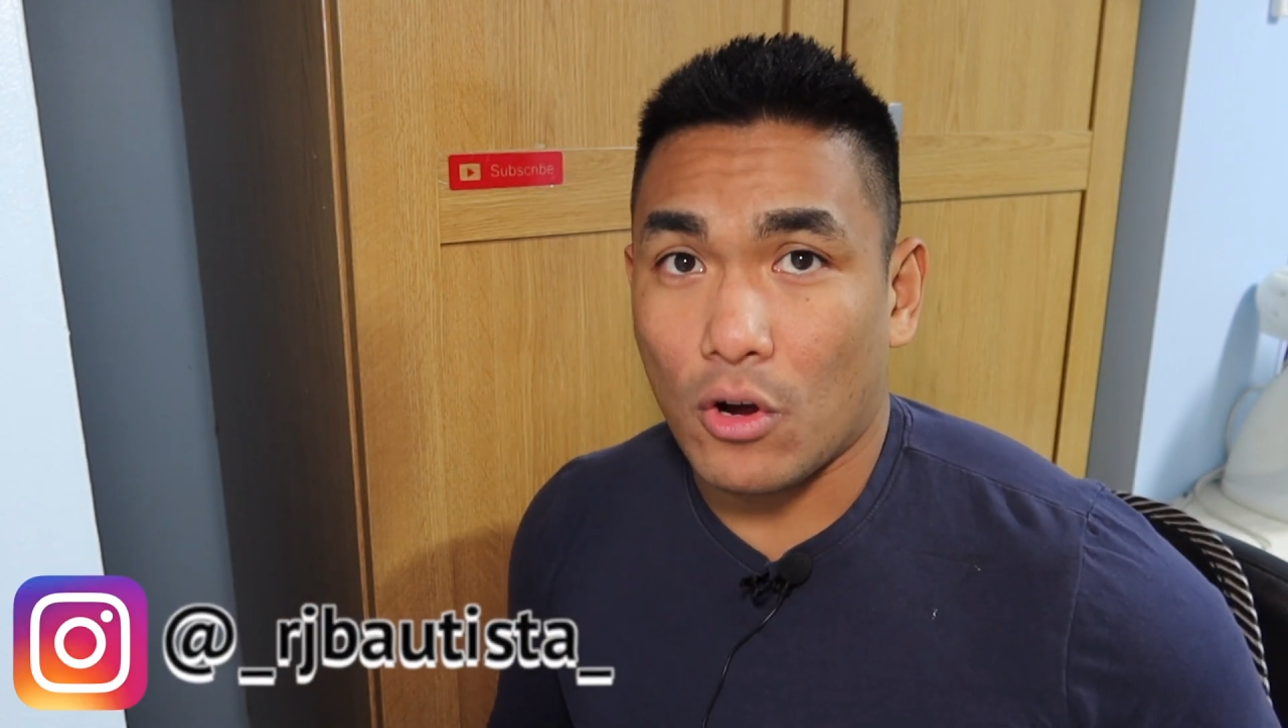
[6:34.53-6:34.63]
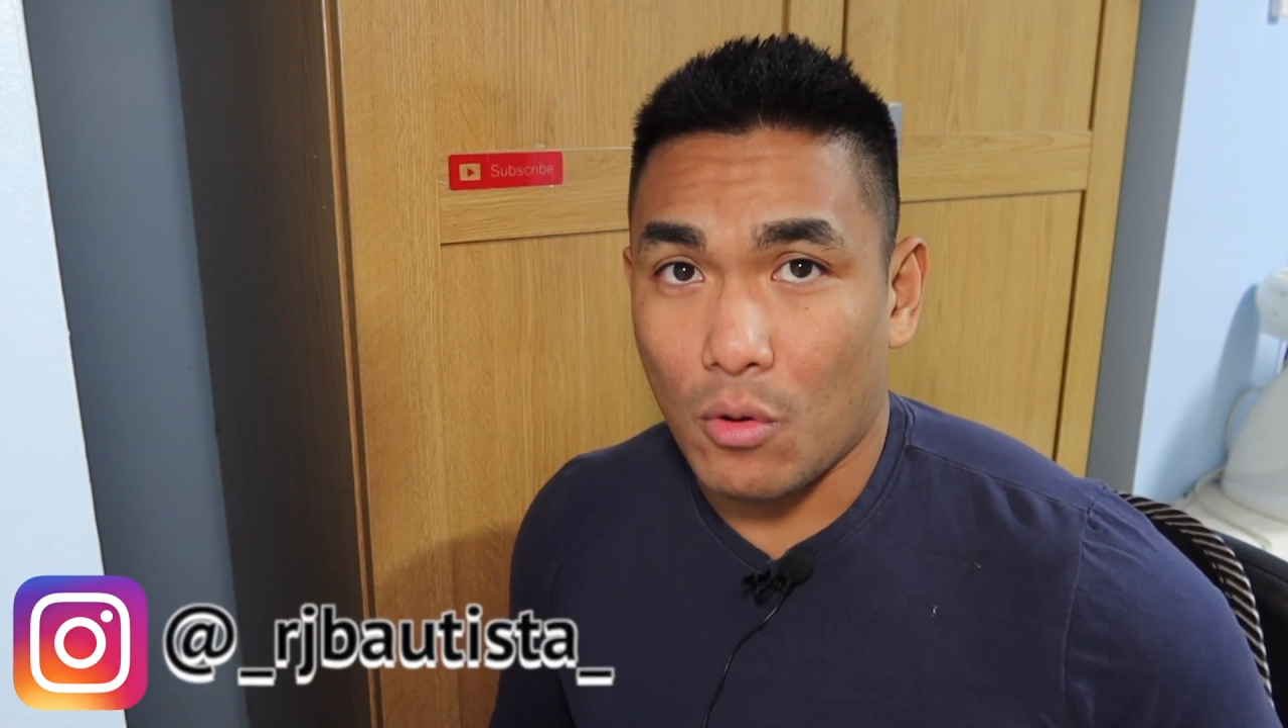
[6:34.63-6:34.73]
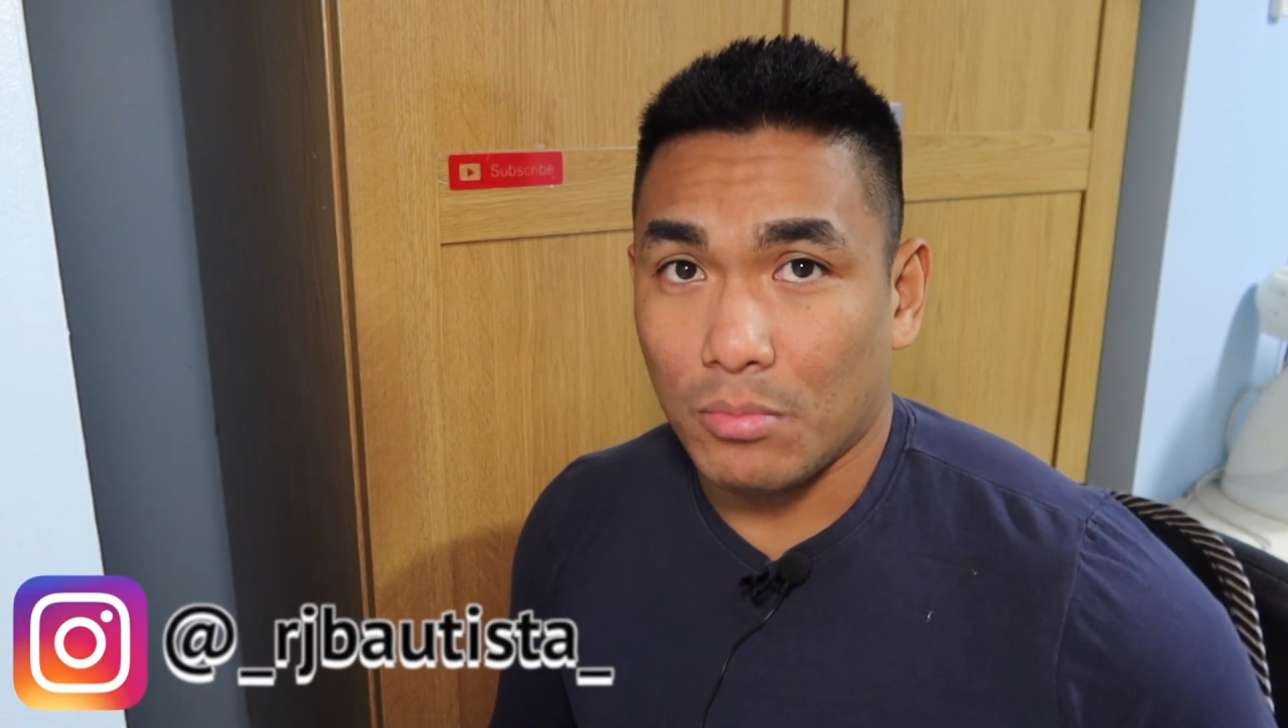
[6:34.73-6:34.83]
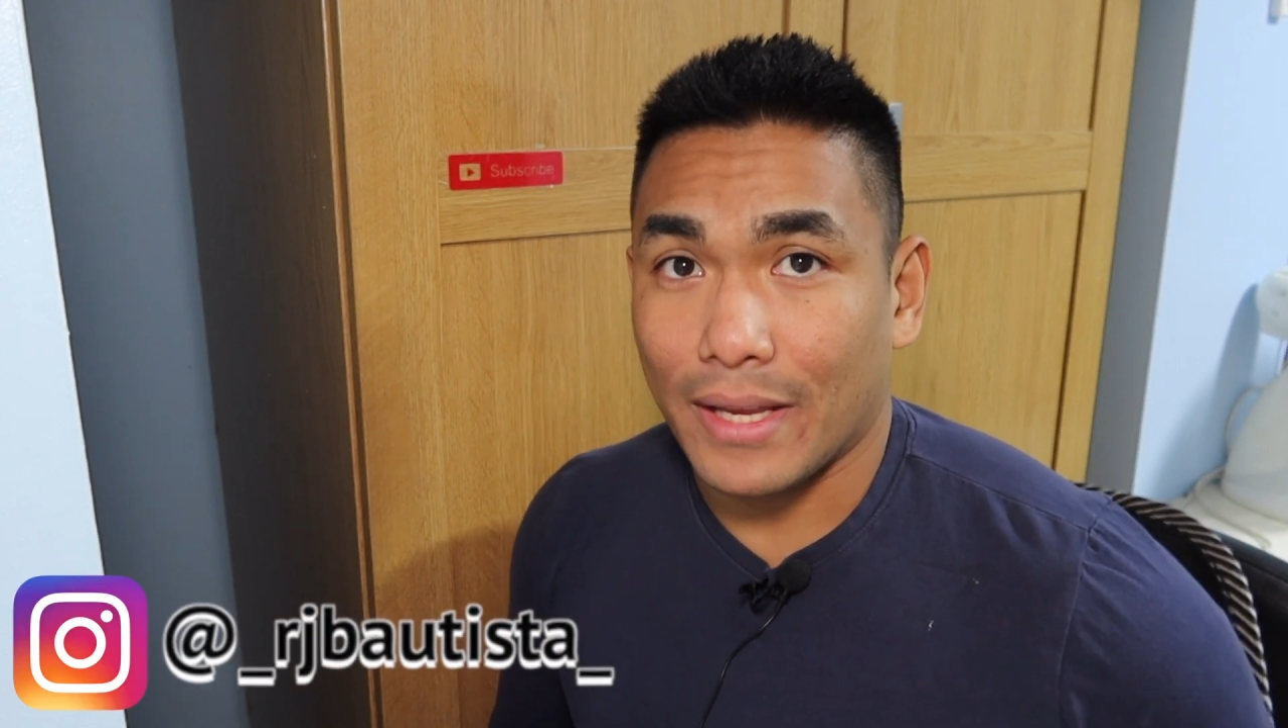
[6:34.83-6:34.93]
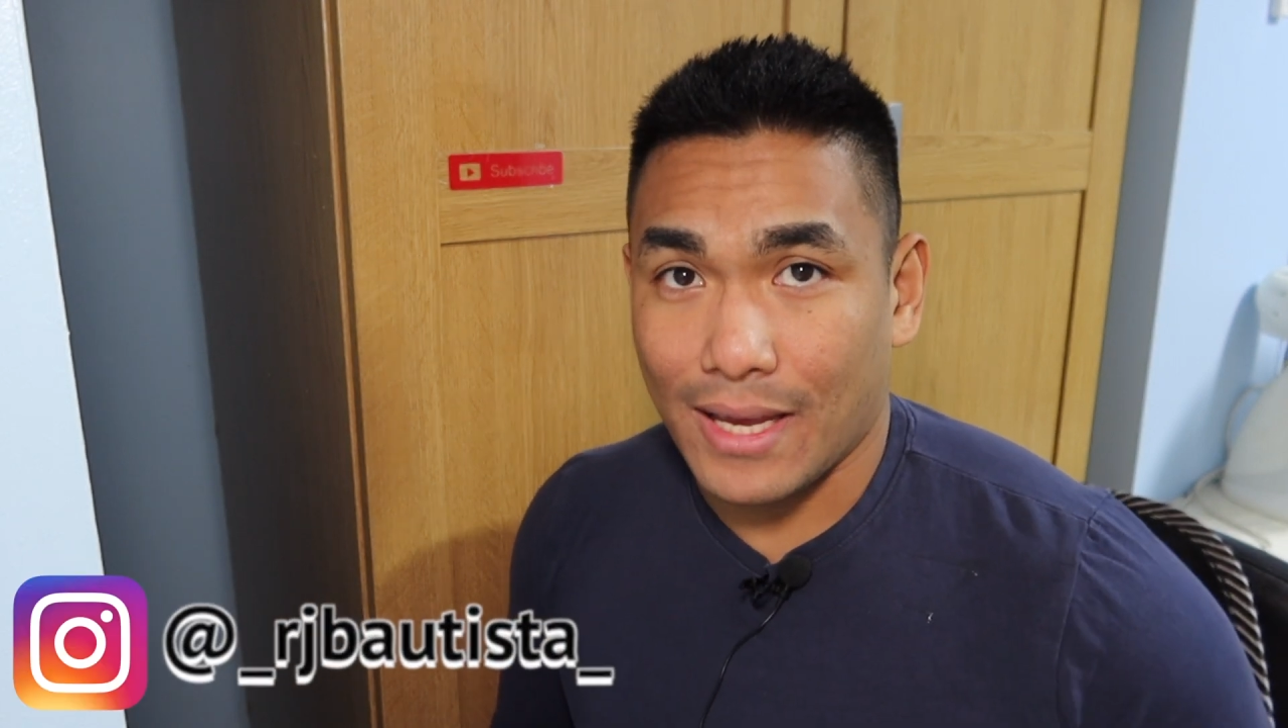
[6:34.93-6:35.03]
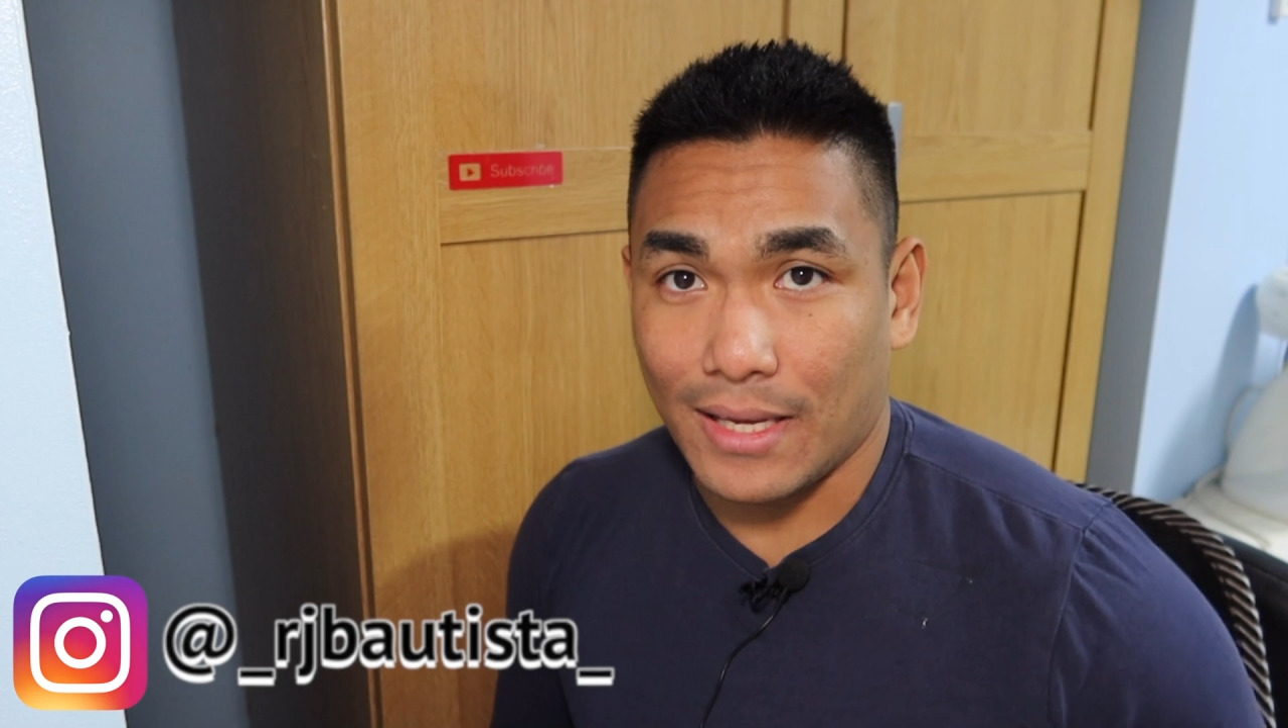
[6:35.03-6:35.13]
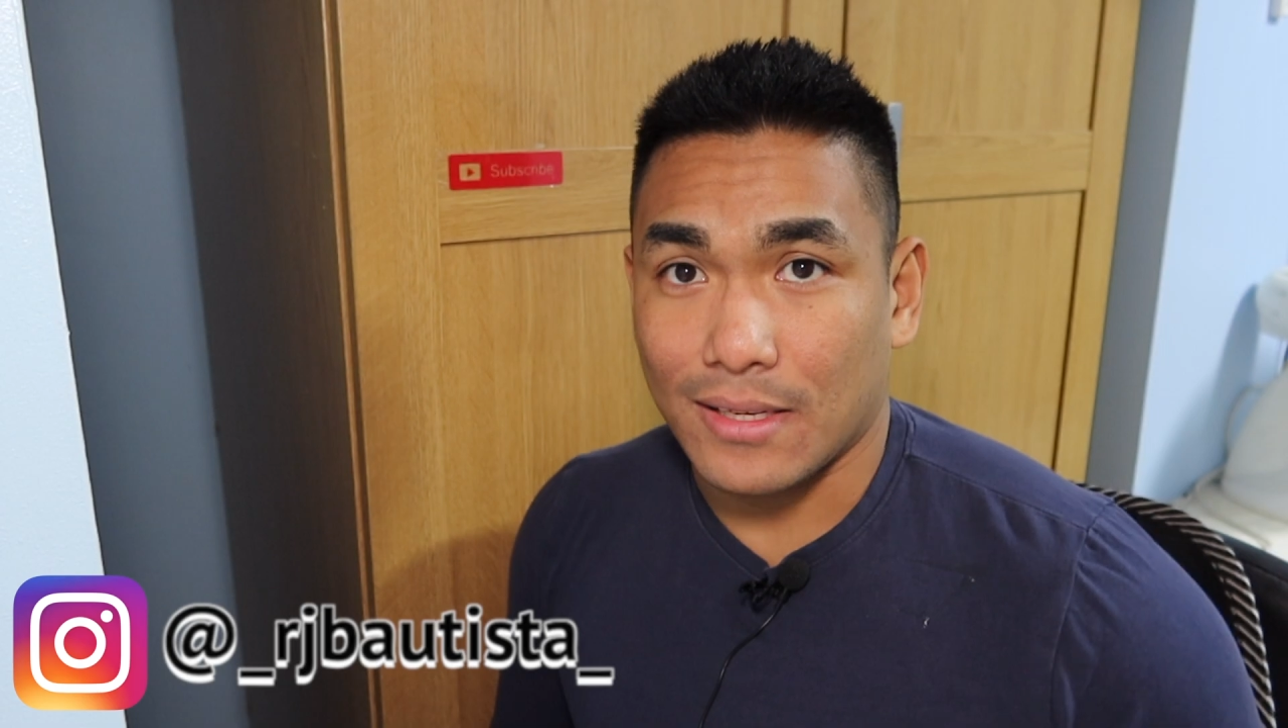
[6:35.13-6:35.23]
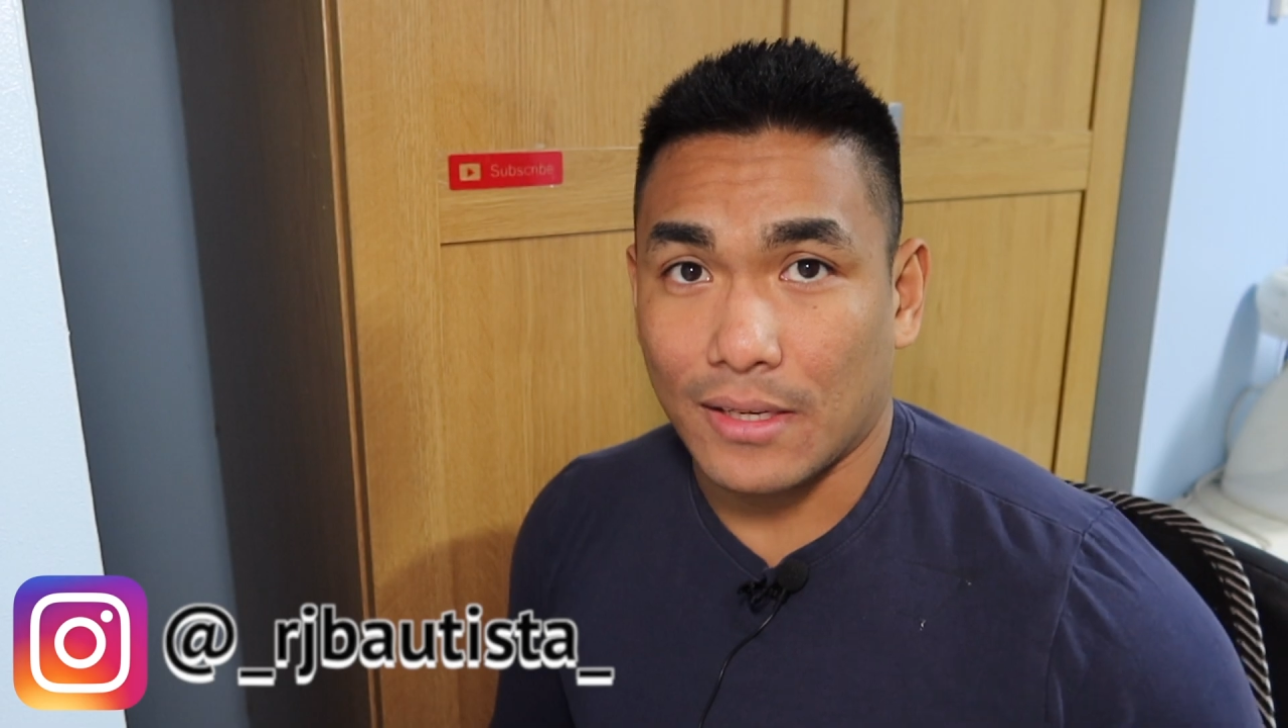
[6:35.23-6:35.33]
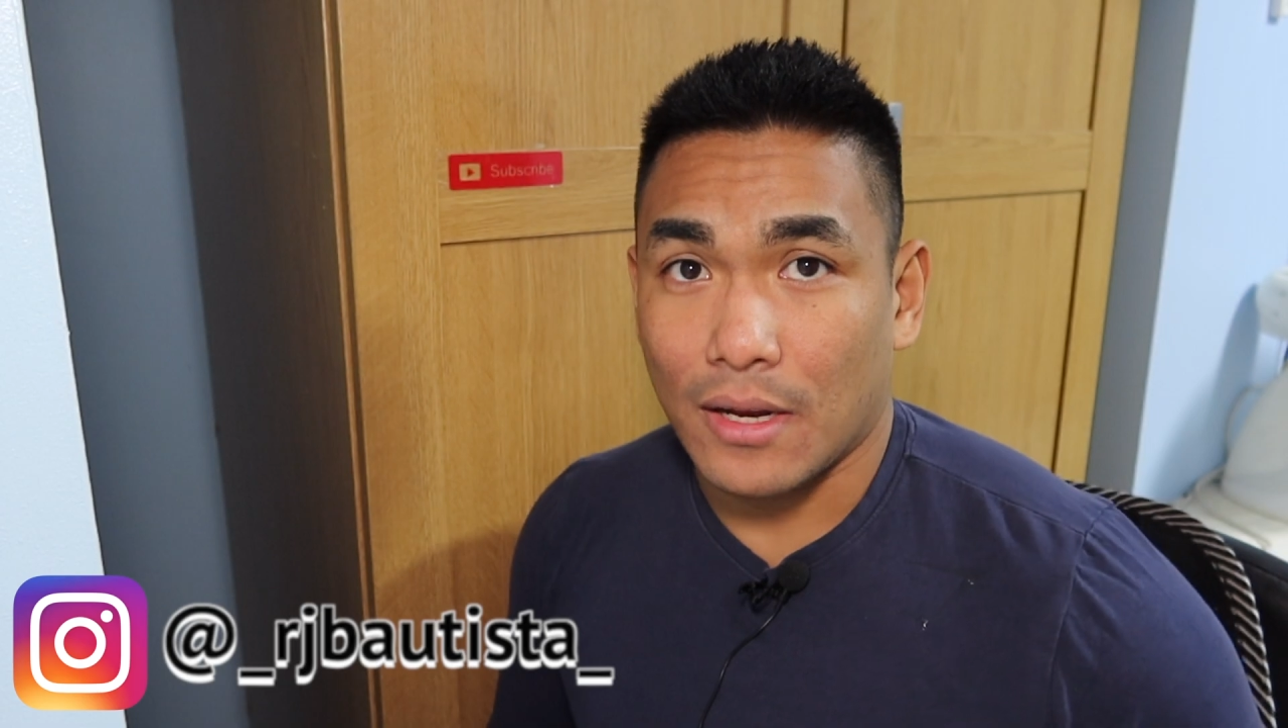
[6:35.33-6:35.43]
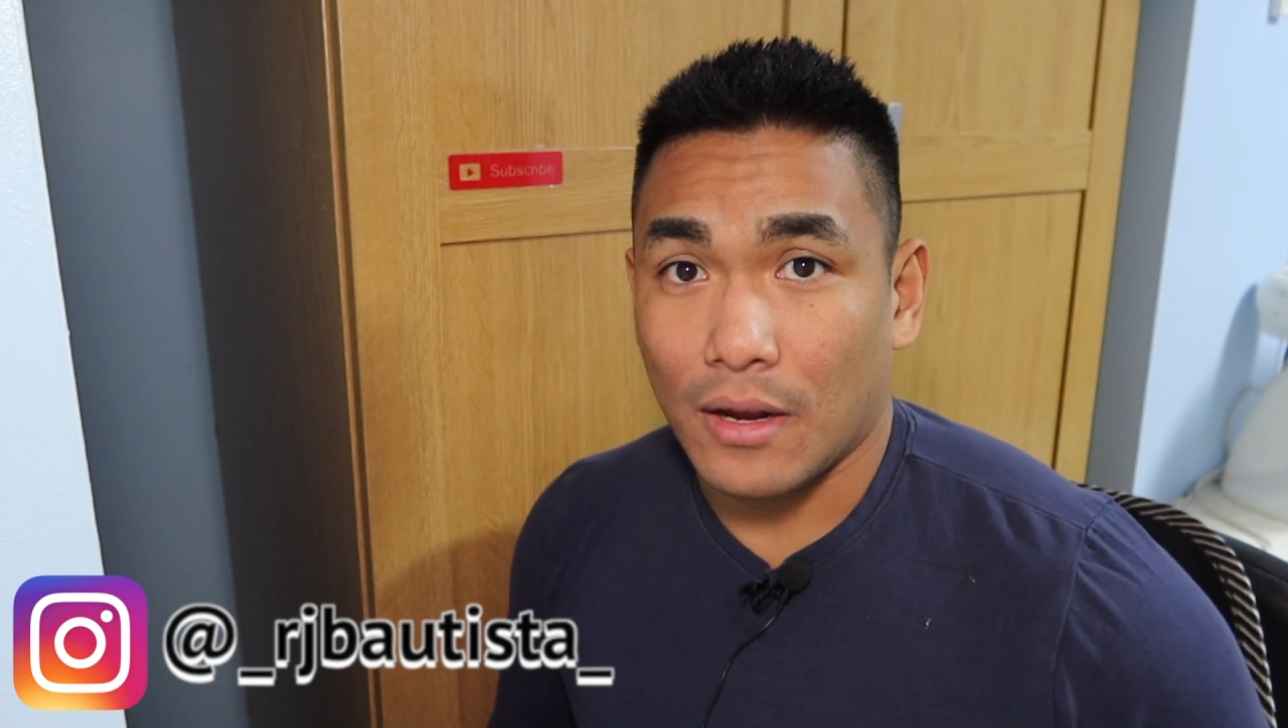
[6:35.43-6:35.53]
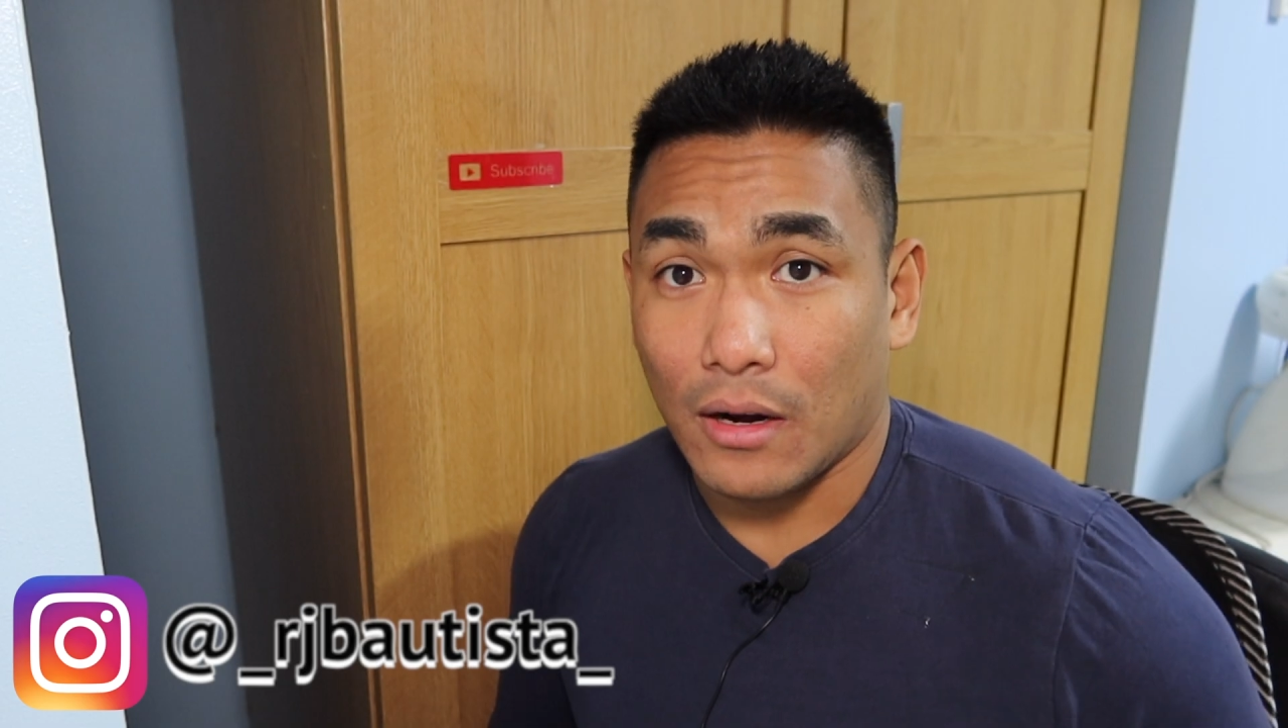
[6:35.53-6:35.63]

complicated